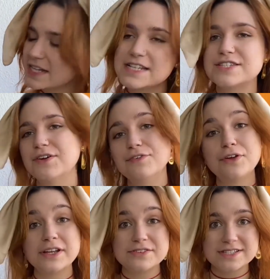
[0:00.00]
So if
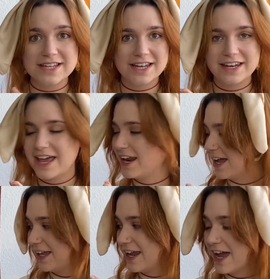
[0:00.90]
you're interested in that,
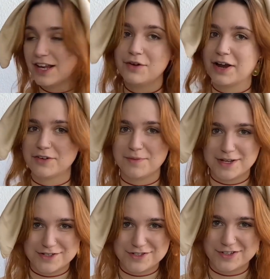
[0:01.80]
I can highly
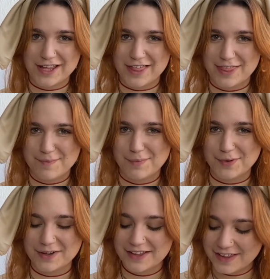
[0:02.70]
recommend you to get that book.